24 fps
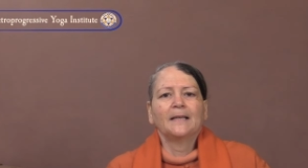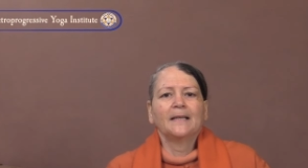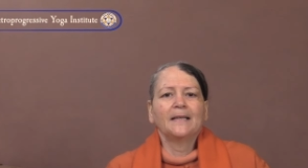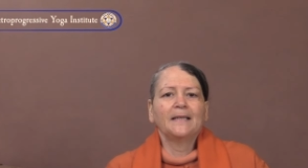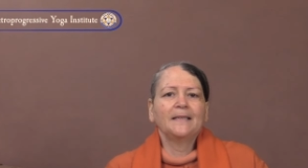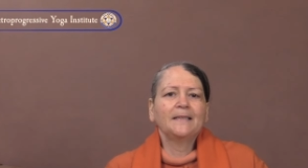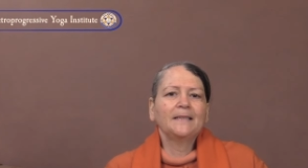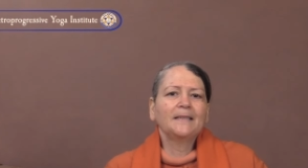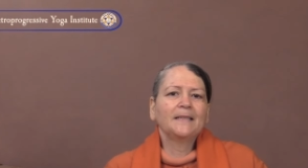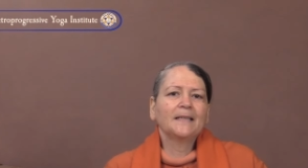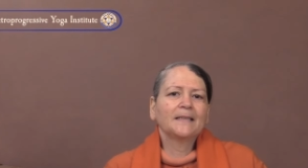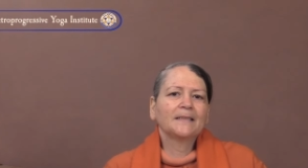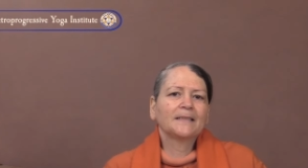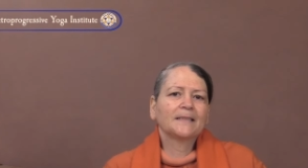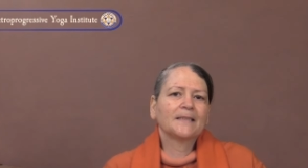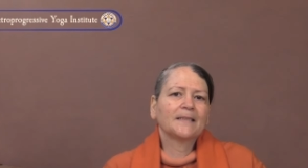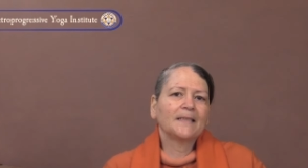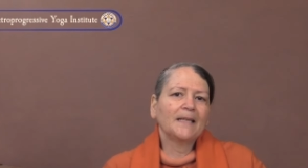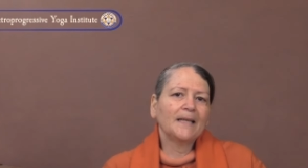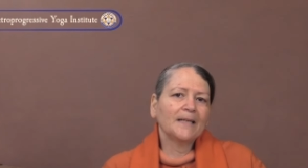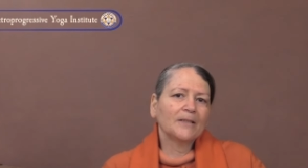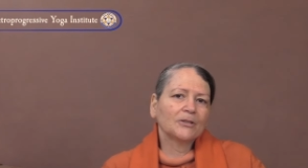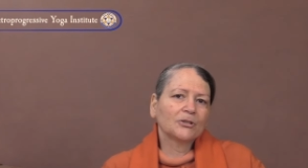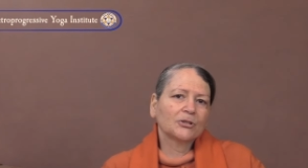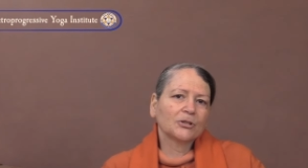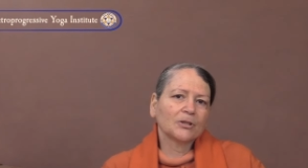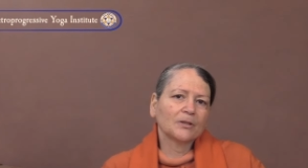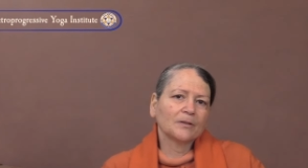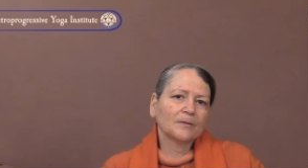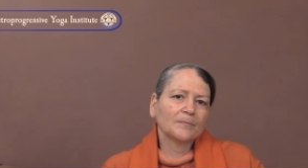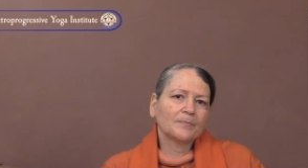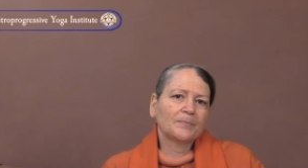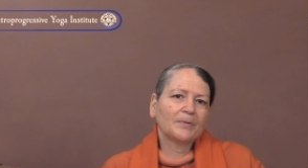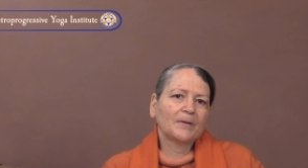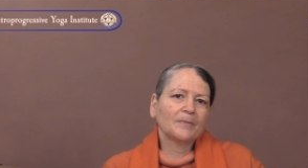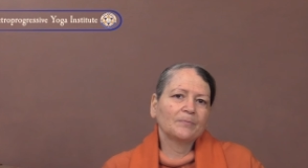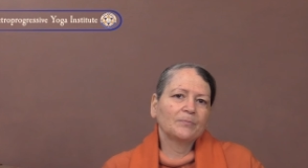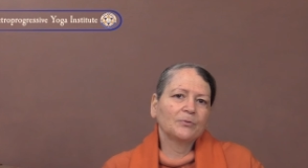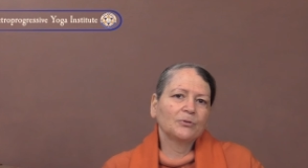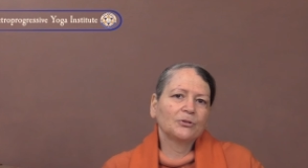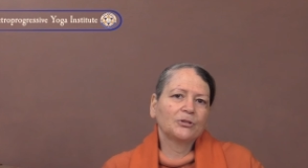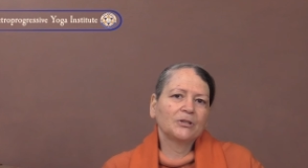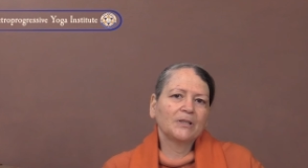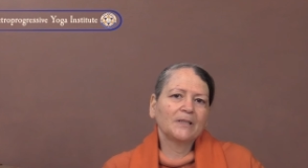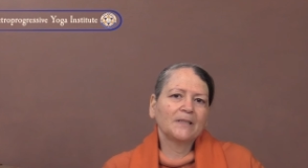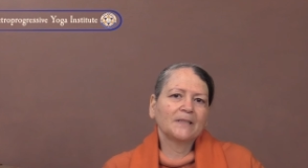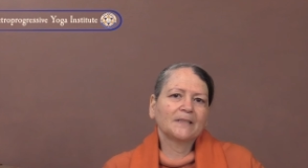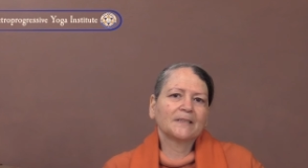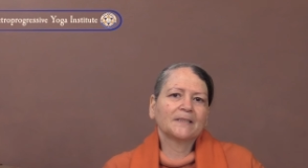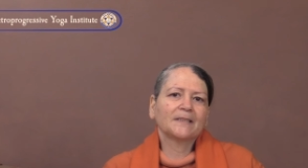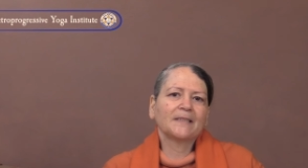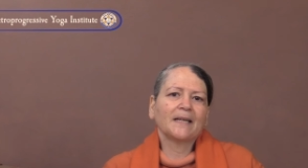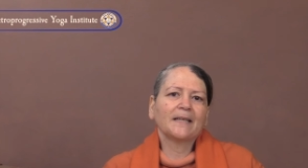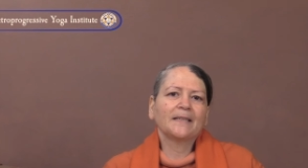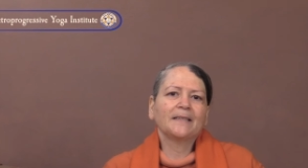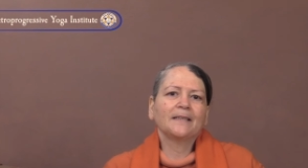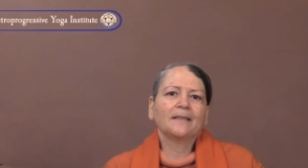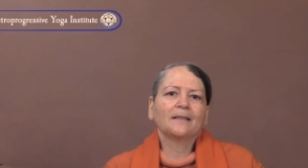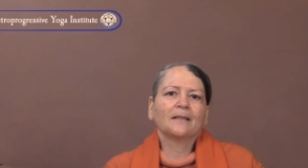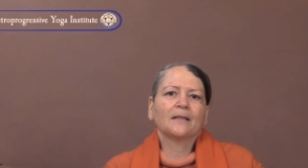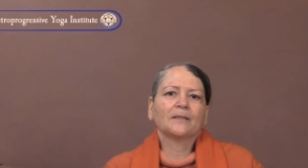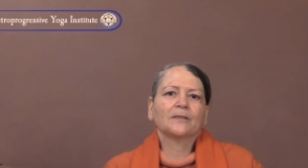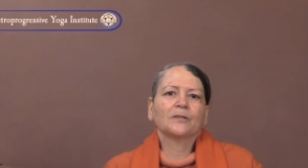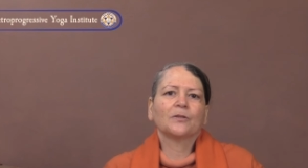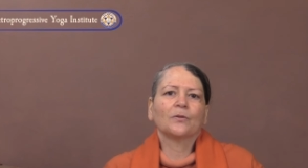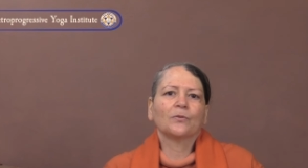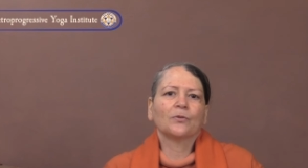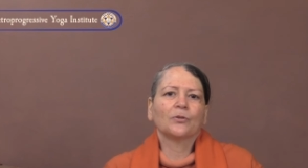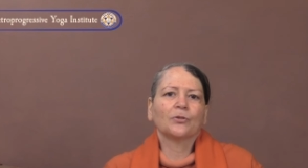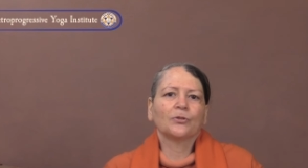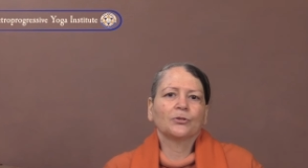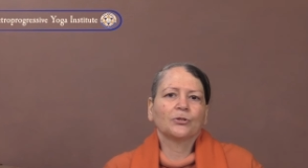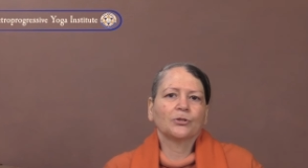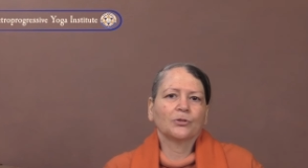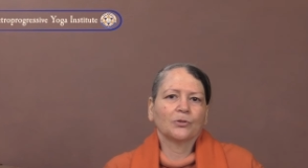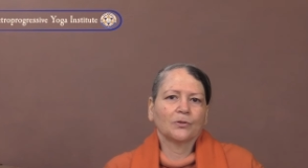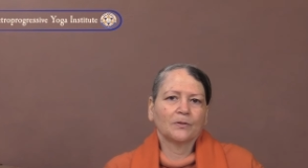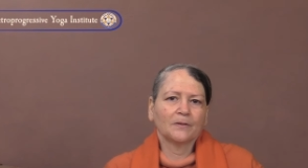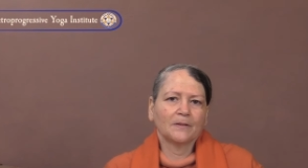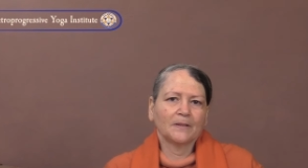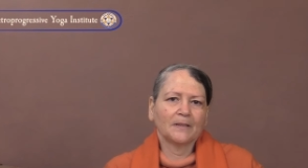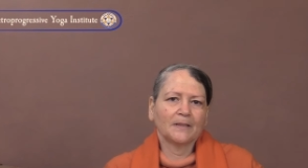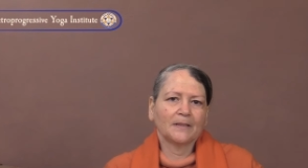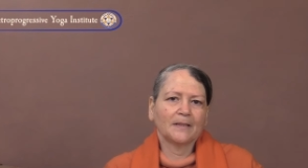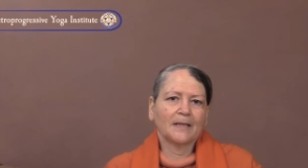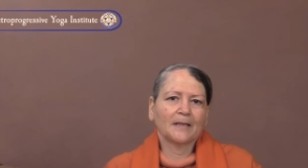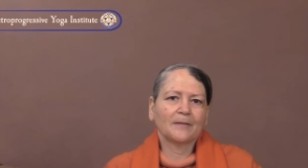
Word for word: In this lecture, Prabhuji is taking us on a journey